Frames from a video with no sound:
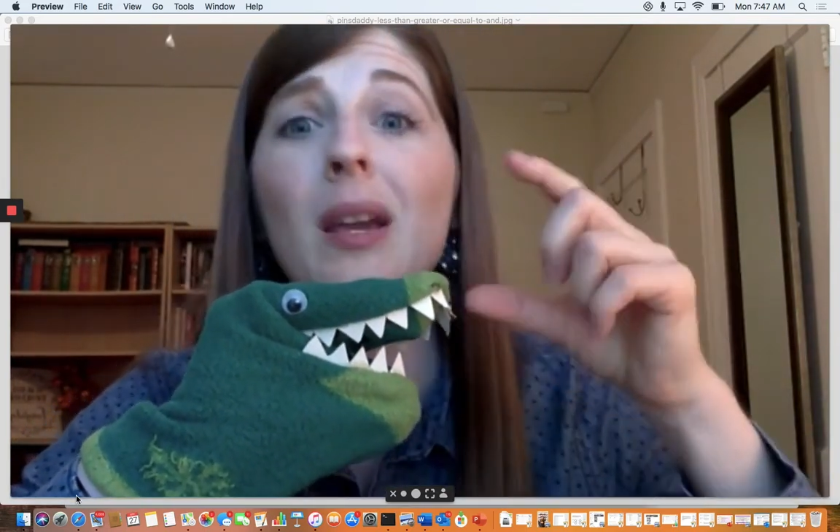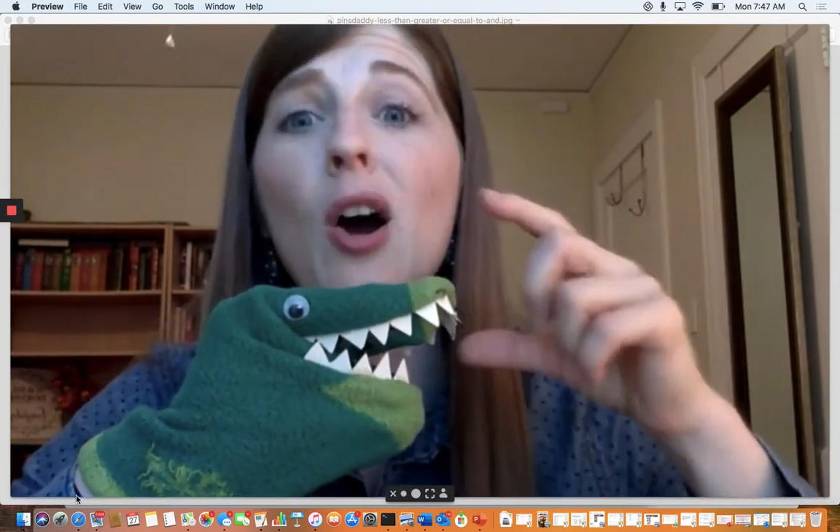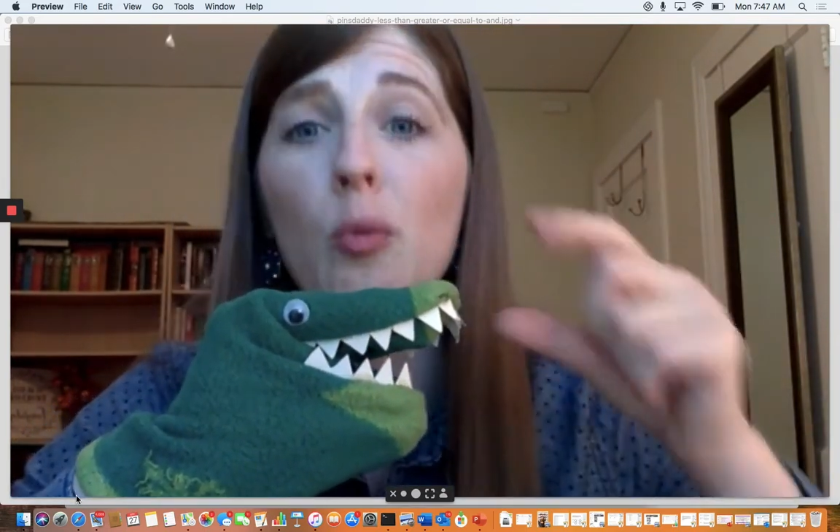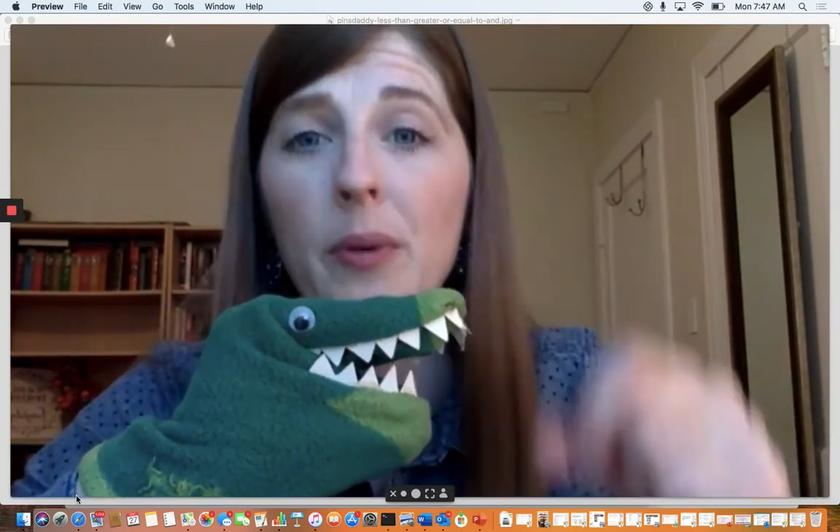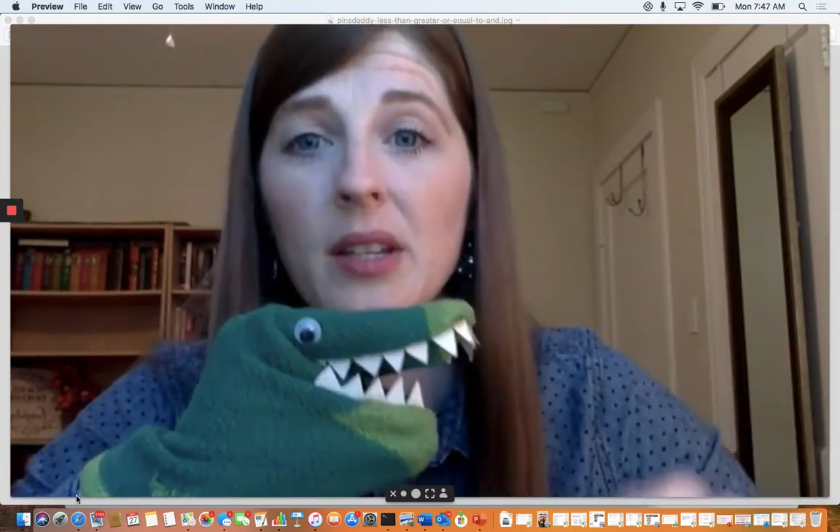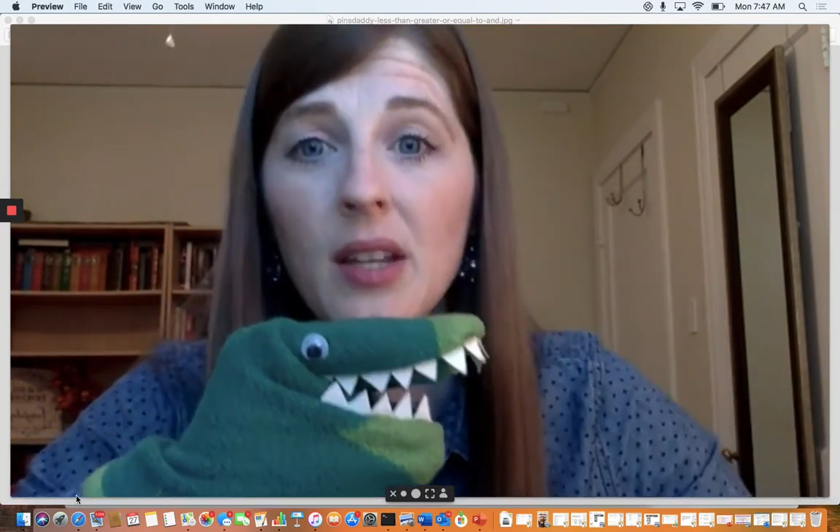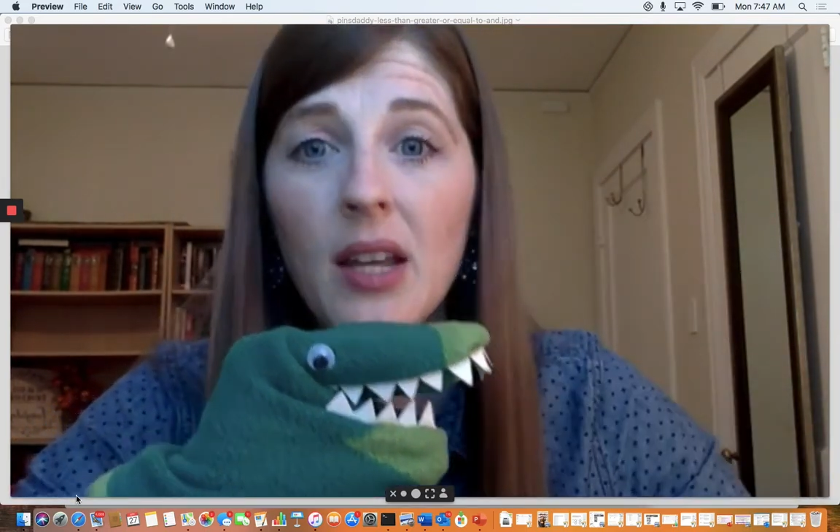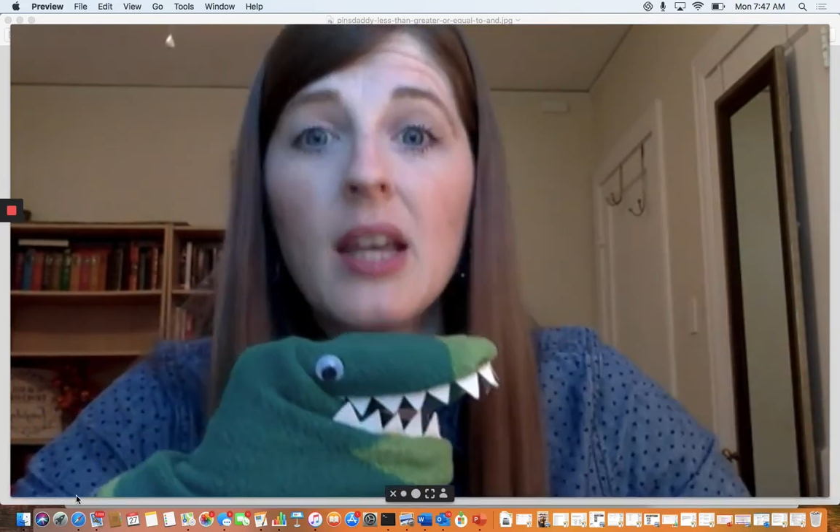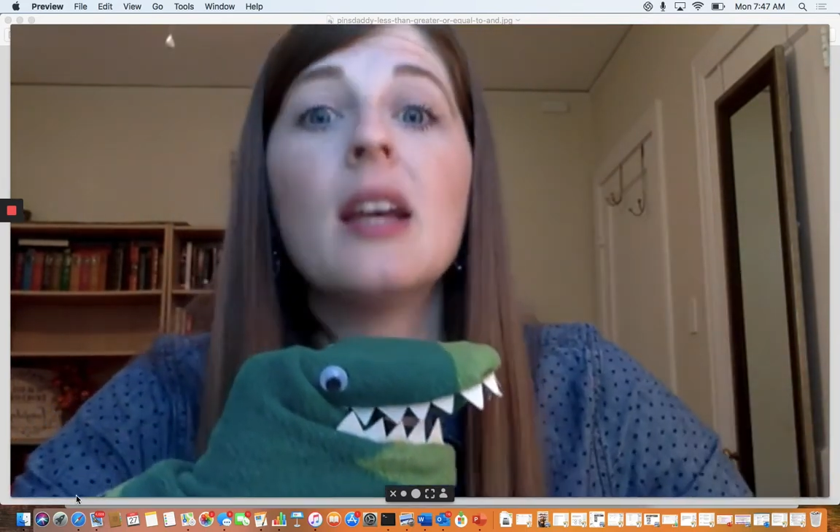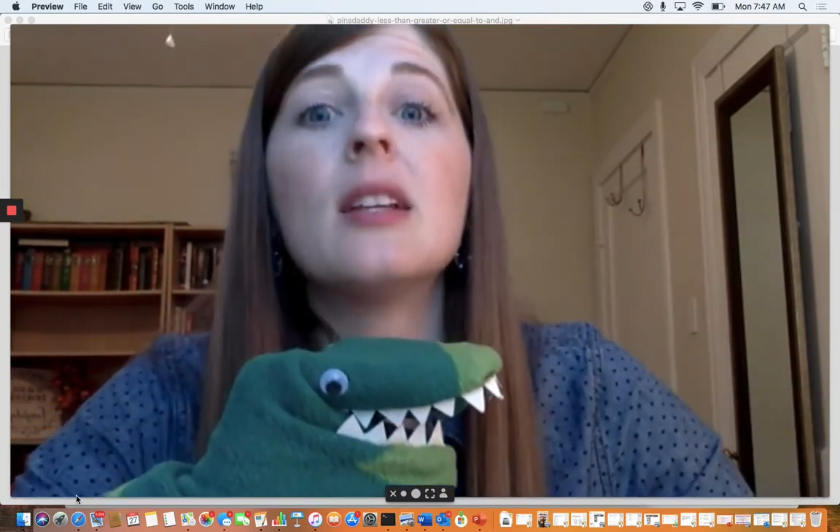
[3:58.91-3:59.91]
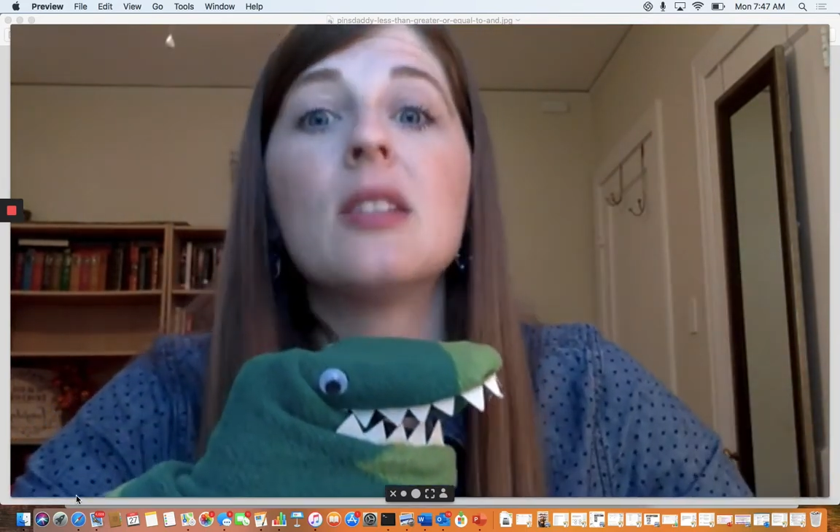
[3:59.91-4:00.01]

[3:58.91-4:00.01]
open to